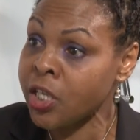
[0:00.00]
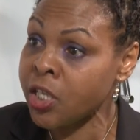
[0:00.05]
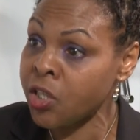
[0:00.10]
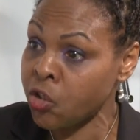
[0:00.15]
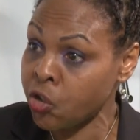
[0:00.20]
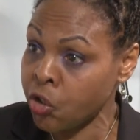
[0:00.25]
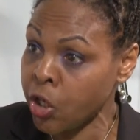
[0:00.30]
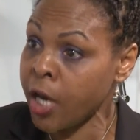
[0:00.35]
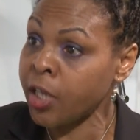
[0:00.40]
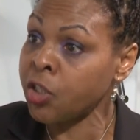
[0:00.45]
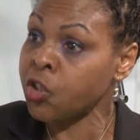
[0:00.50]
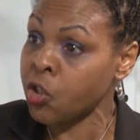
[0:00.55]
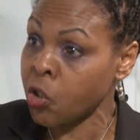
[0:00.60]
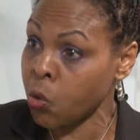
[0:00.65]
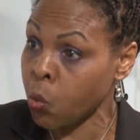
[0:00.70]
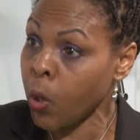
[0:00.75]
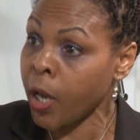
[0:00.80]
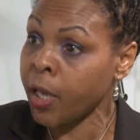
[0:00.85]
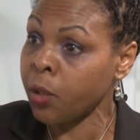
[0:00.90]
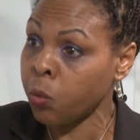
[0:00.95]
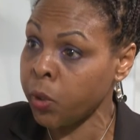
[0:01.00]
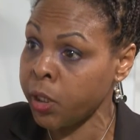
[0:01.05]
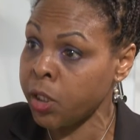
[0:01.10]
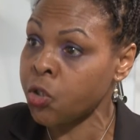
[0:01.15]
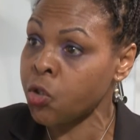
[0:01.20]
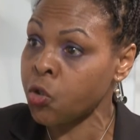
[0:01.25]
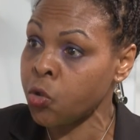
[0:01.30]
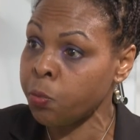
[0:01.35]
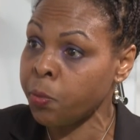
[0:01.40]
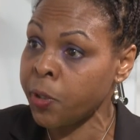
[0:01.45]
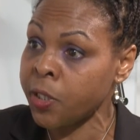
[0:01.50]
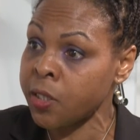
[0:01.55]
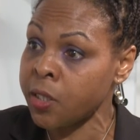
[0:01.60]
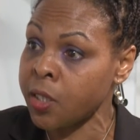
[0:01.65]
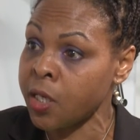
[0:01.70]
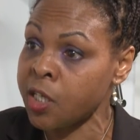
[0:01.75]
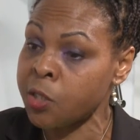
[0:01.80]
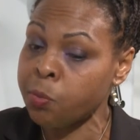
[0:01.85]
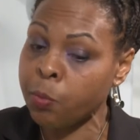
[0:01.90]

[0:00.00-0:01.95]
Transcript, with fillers: has changed the way we do business,